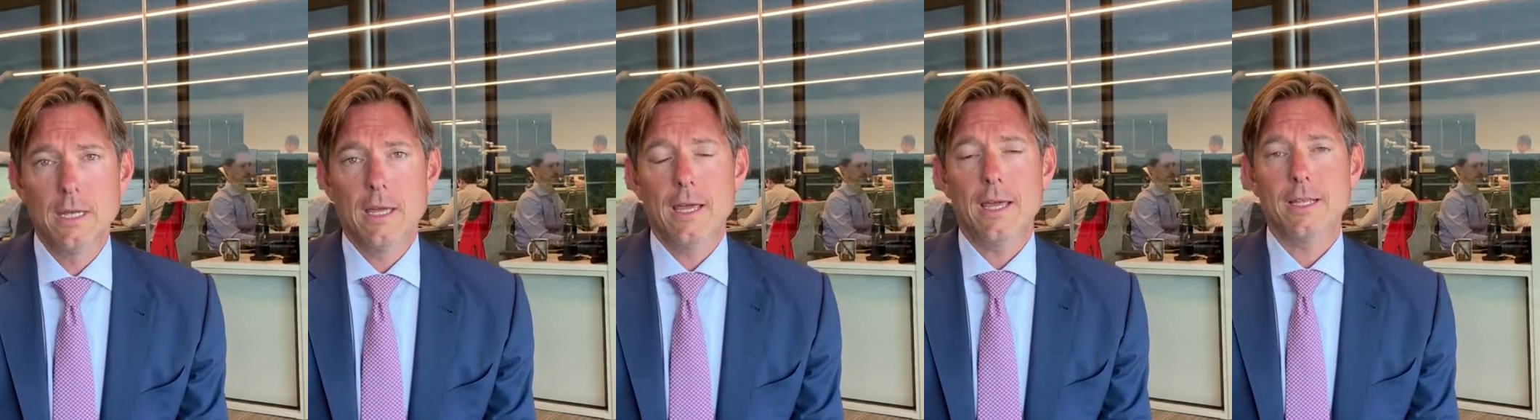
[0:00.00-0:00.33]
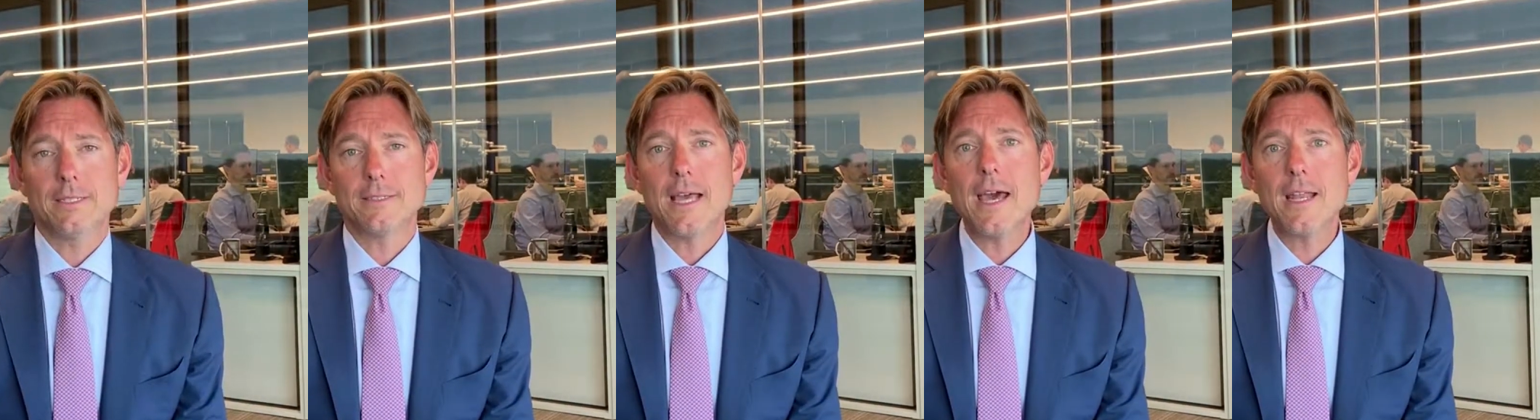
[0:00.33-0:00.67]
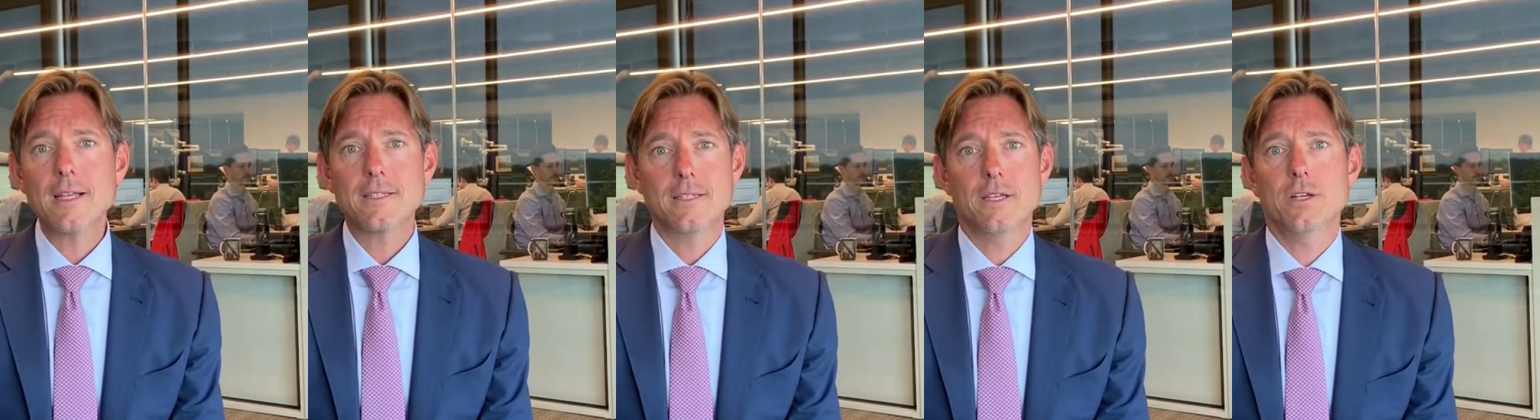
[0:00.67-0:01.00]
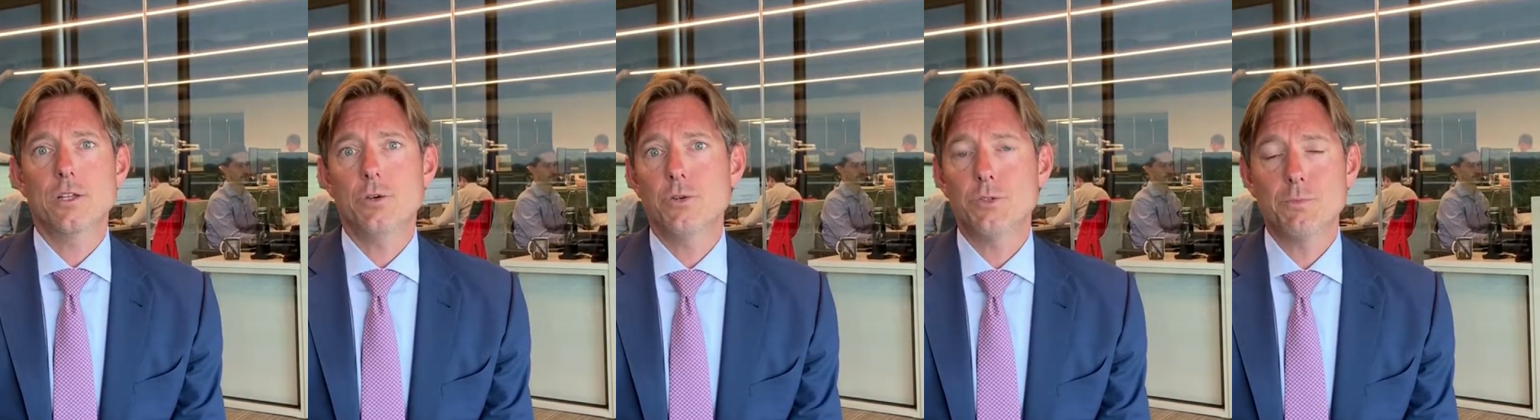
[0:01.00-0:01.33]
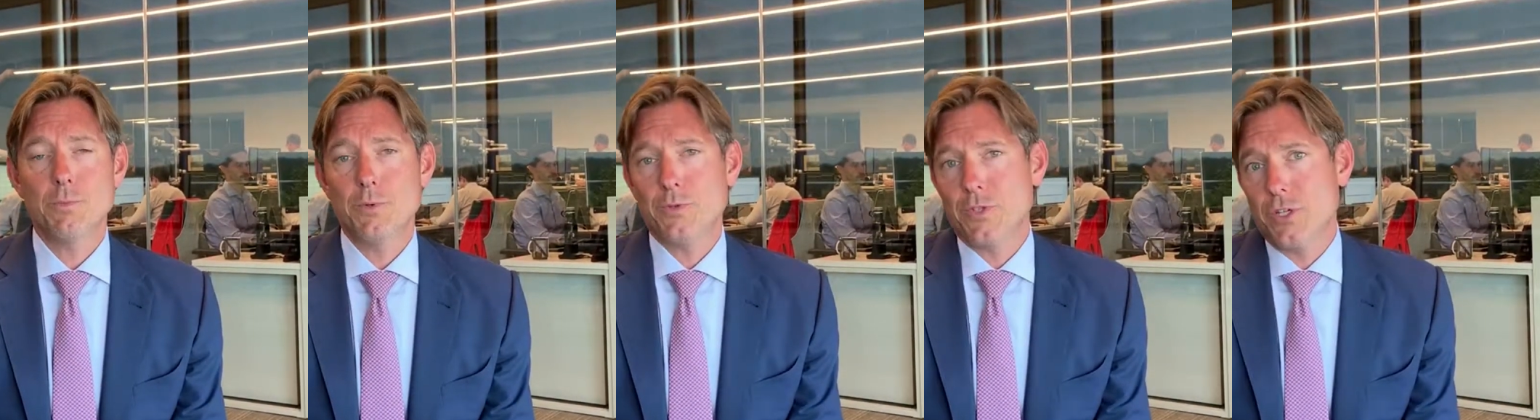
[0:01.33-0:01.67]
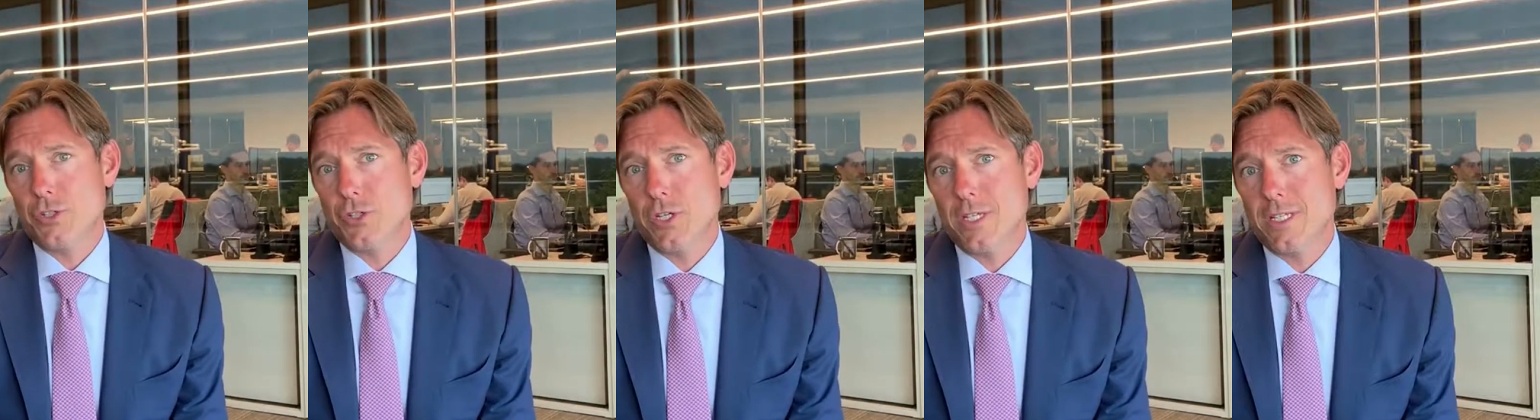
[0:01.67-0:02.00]
And a static CLO is
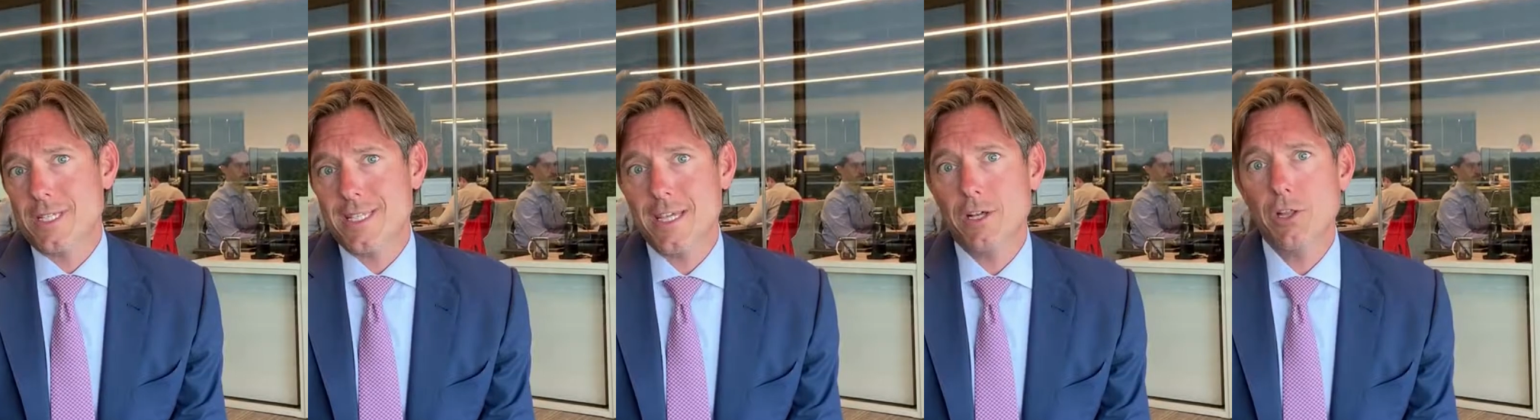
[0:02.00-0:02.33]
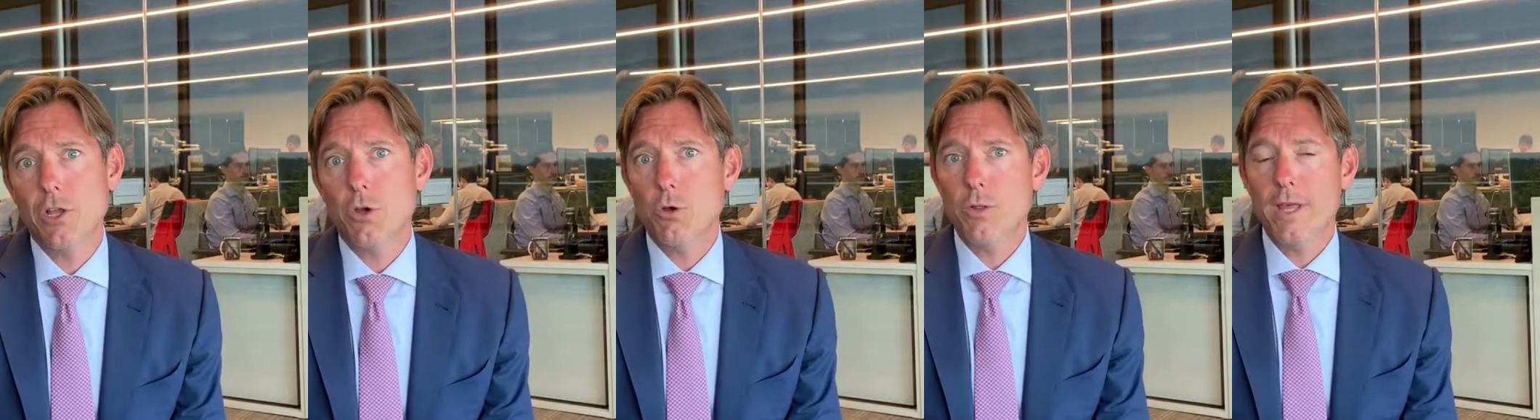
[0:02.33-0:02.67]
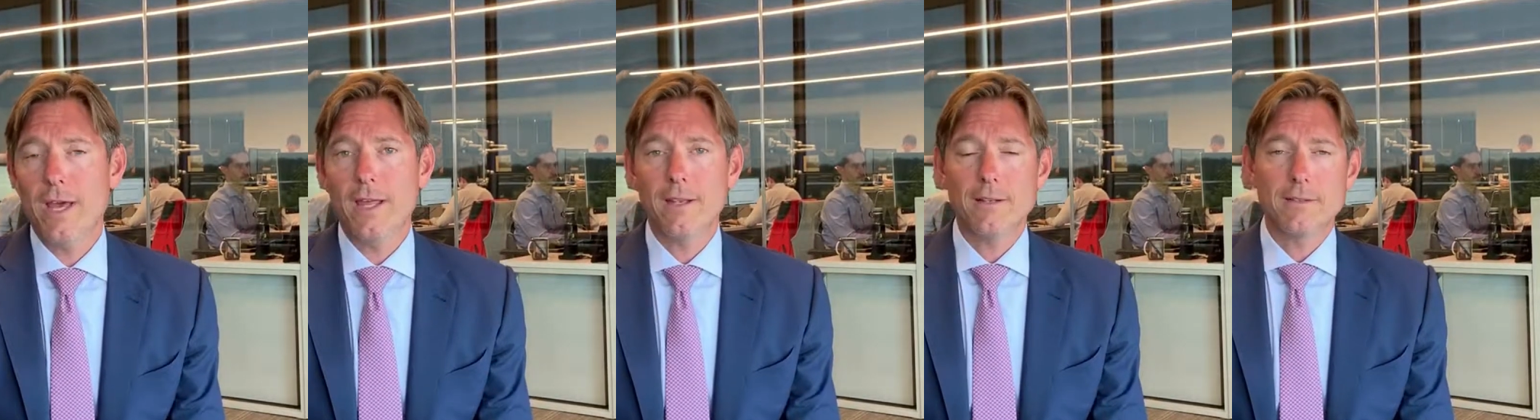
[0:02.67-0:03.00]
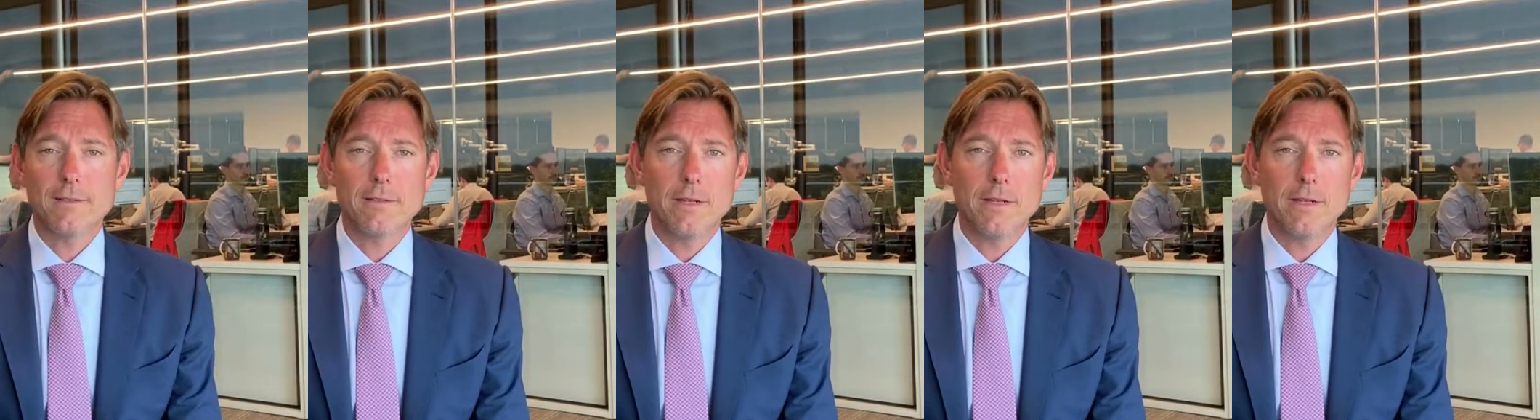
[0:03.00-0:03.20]
essentially a CLO that